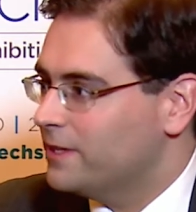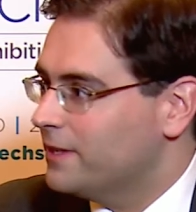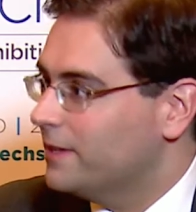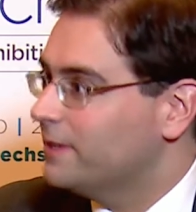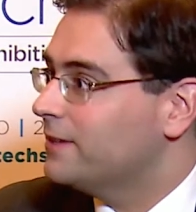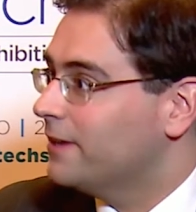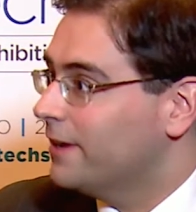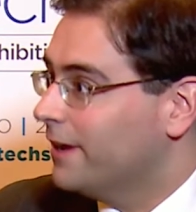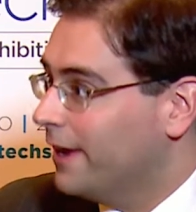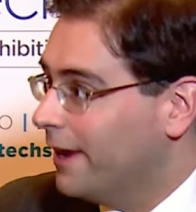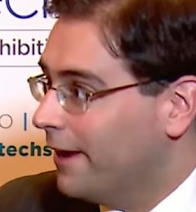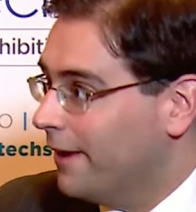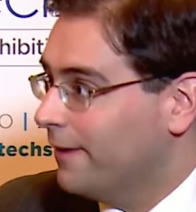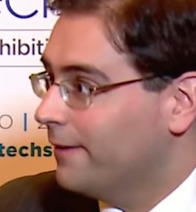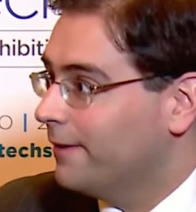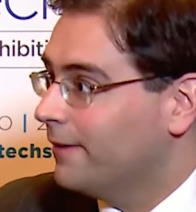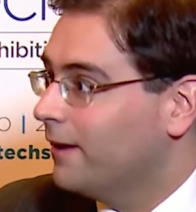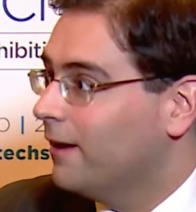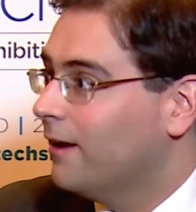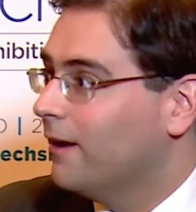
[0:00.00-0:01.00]
sense,
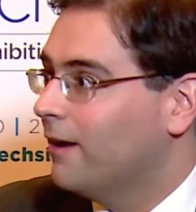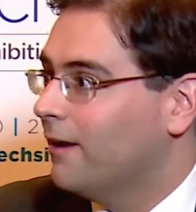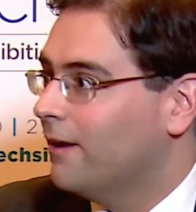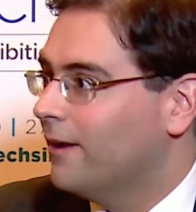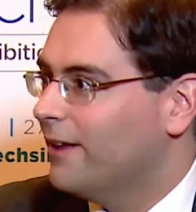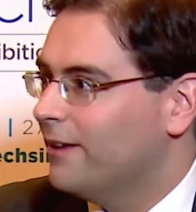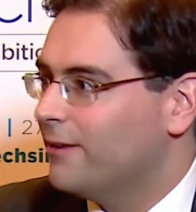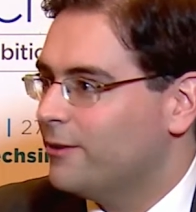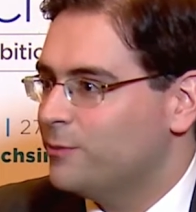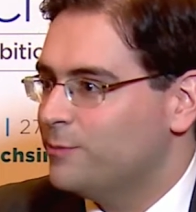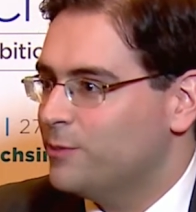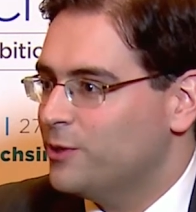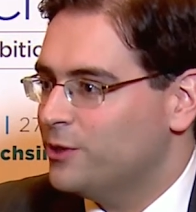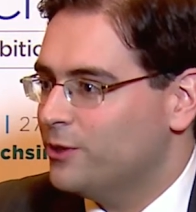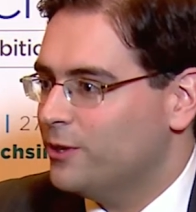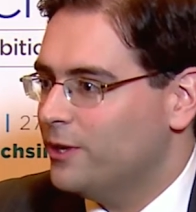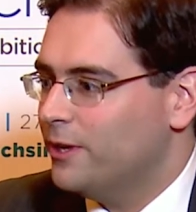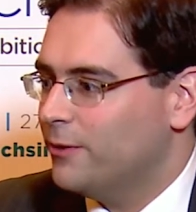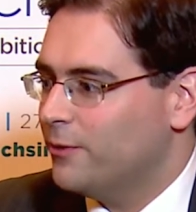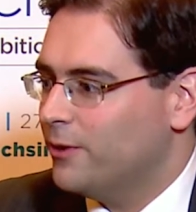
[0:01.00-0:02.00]

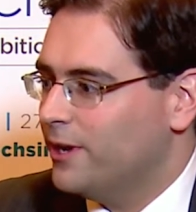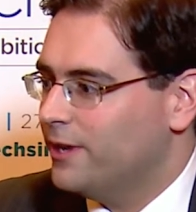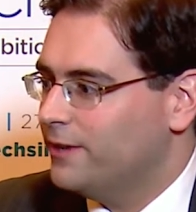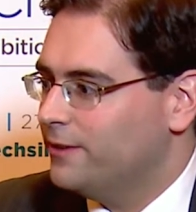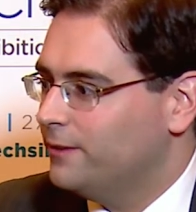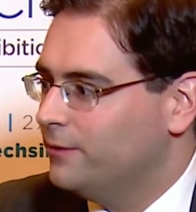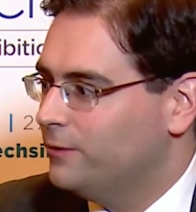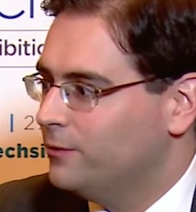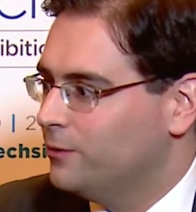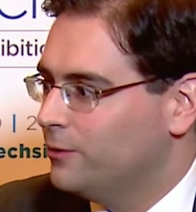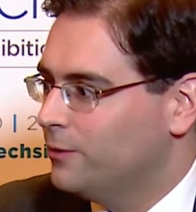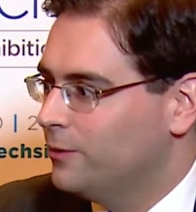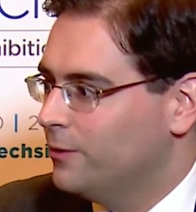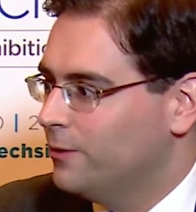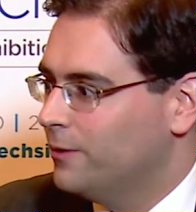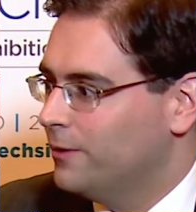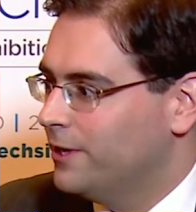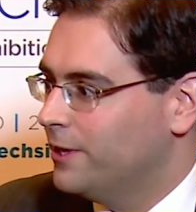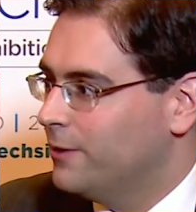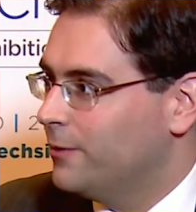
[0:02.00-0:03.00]
especially related
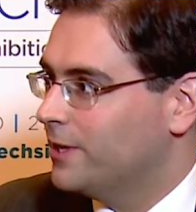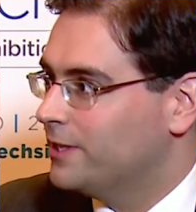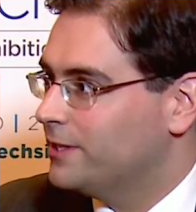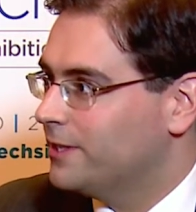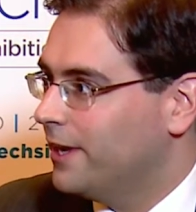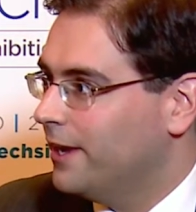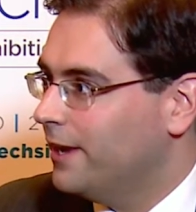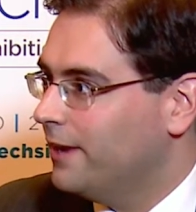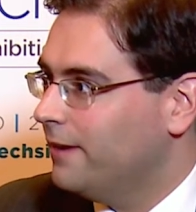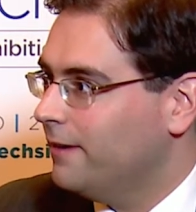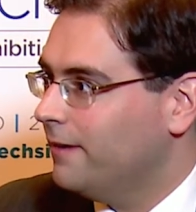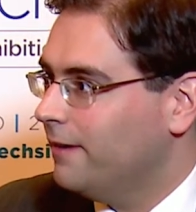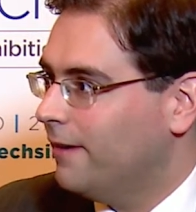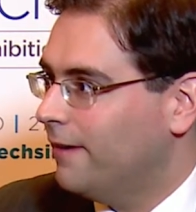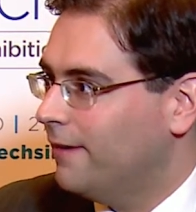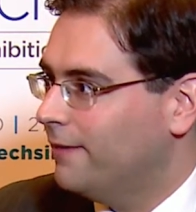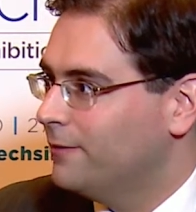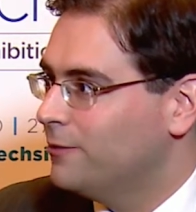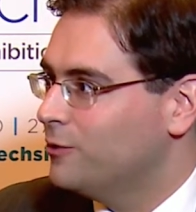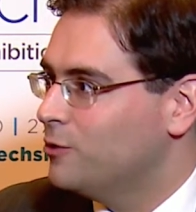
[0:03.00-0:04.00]
to the USA
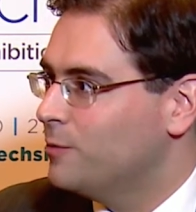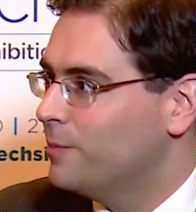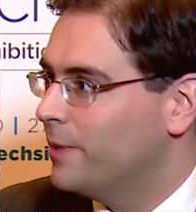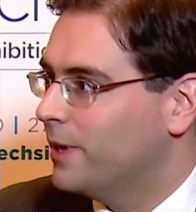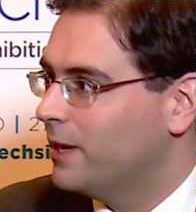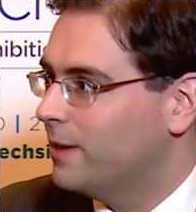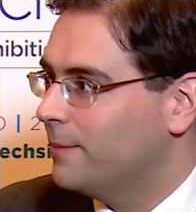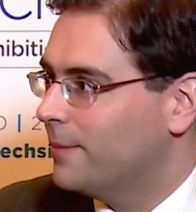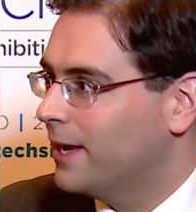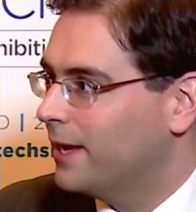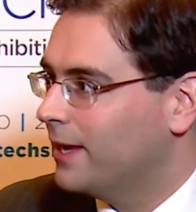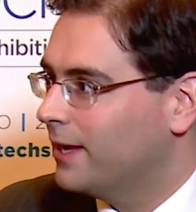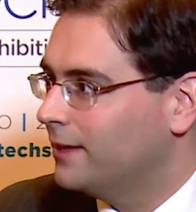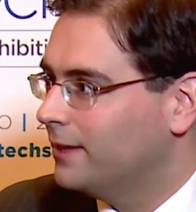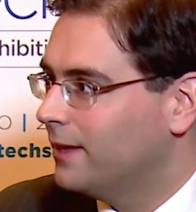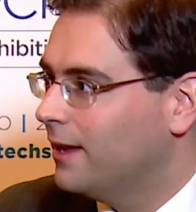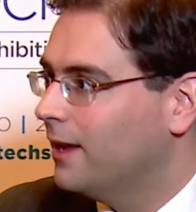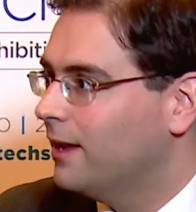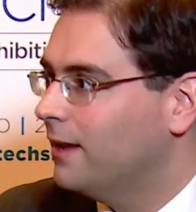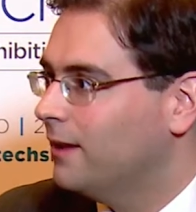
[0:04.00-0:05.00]
and new Panama
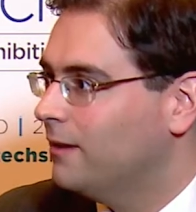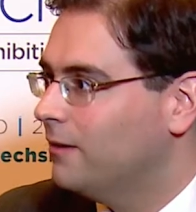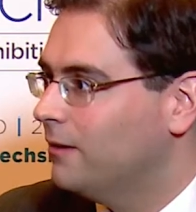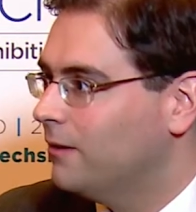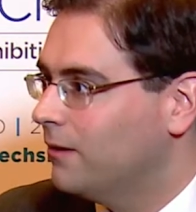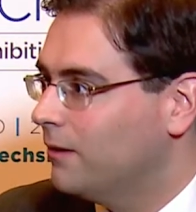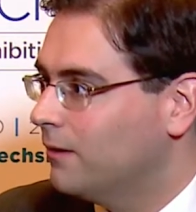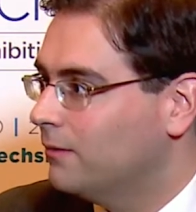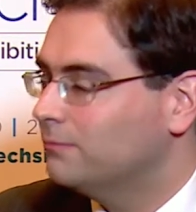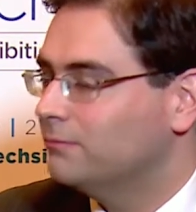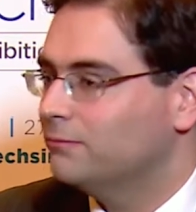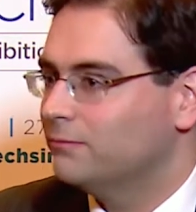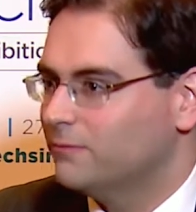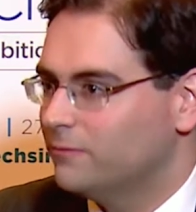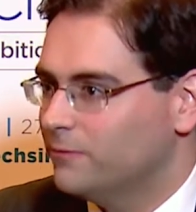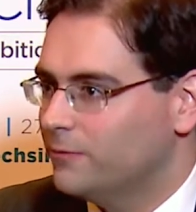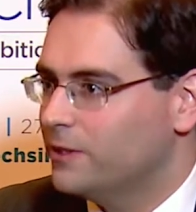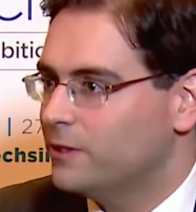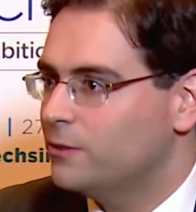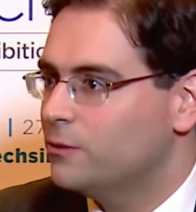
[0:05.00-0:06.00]
Canal, or
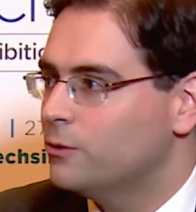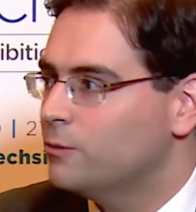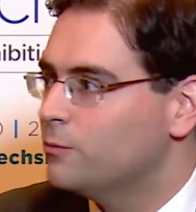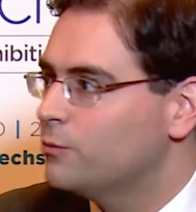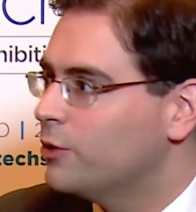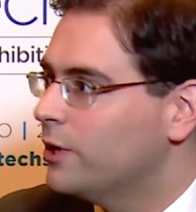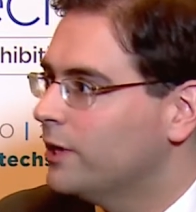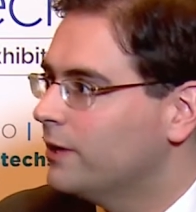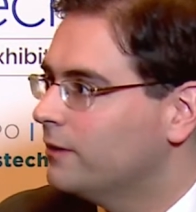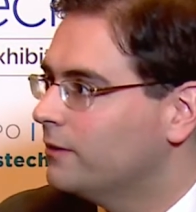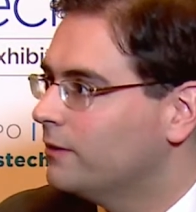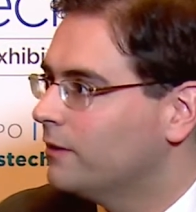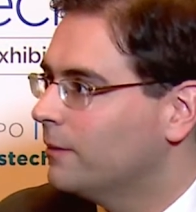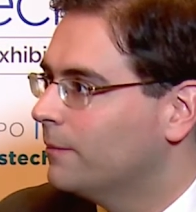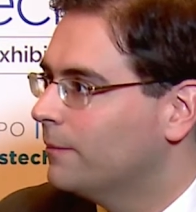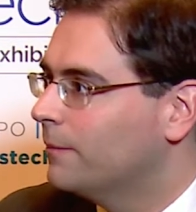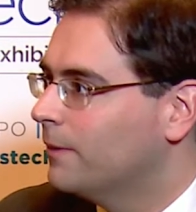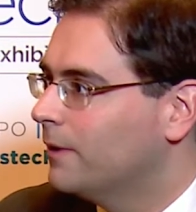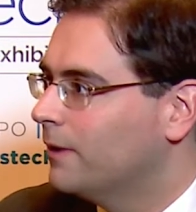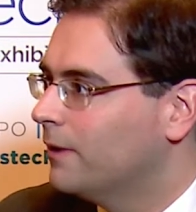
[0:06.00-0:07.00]
this could bring
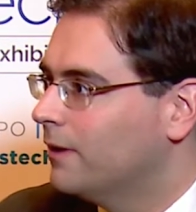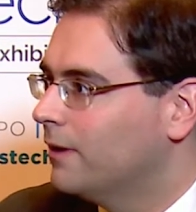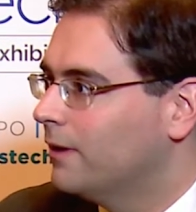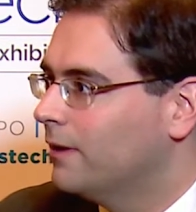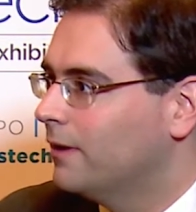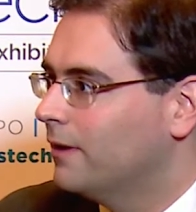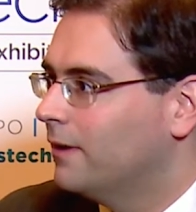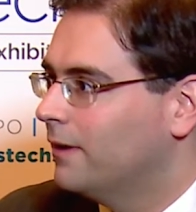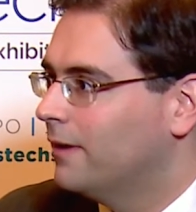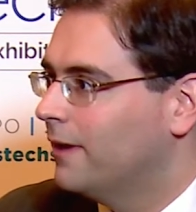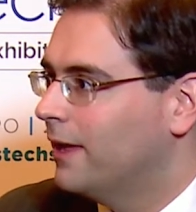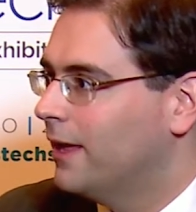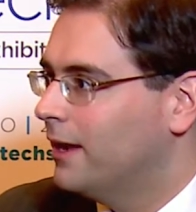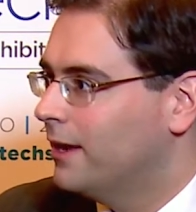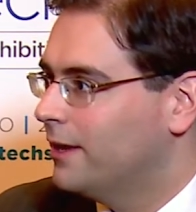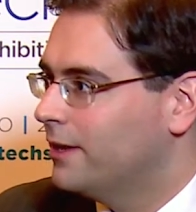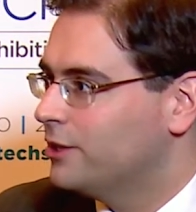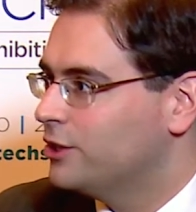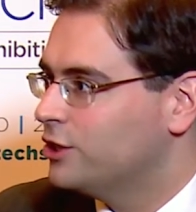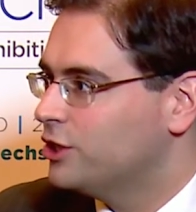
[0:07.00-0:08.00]
some
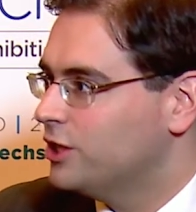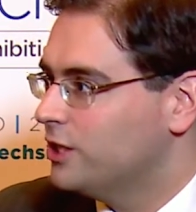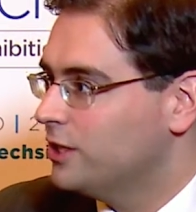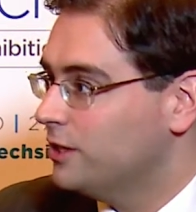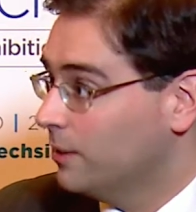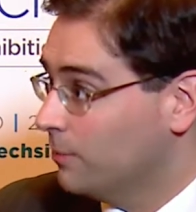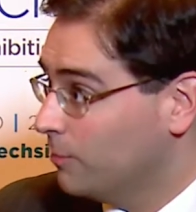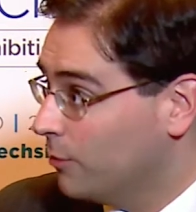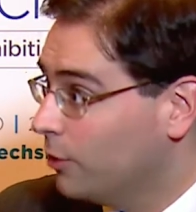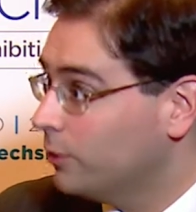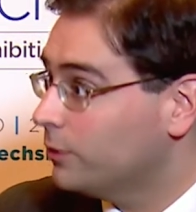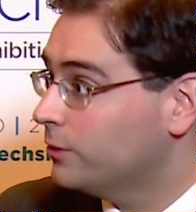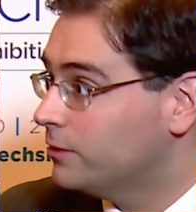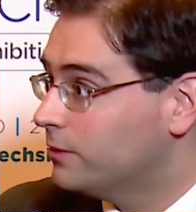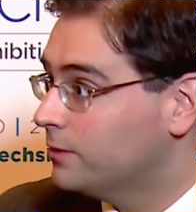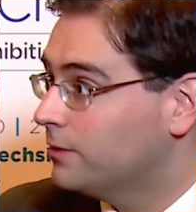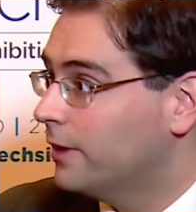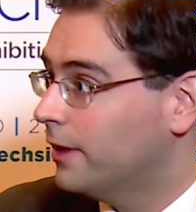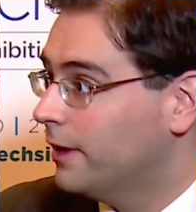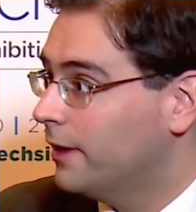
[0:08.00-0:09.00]
LNG import.
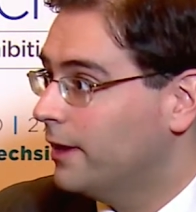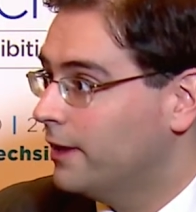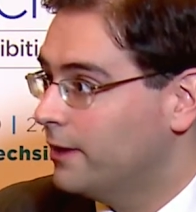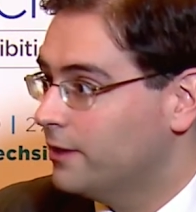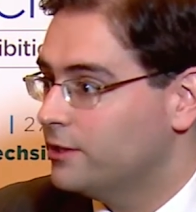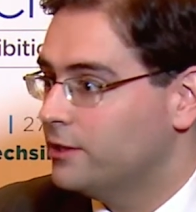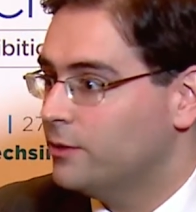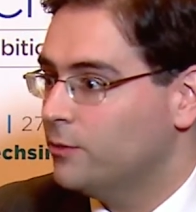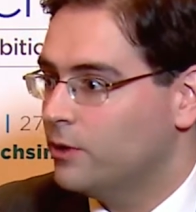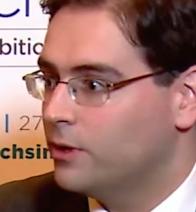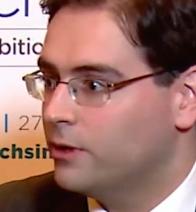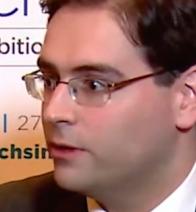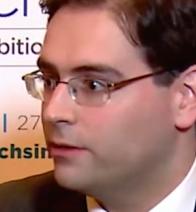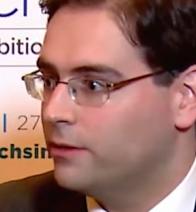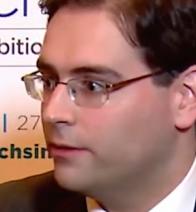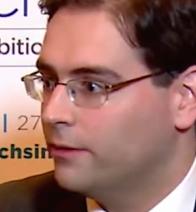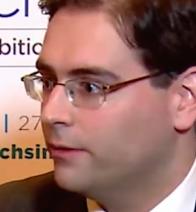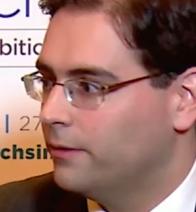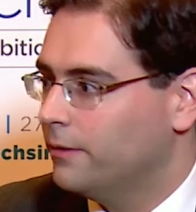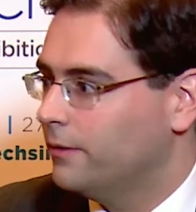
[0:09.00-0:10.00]
LNG will
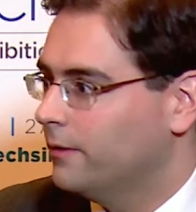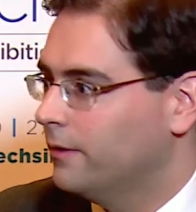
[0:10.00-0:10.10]
turn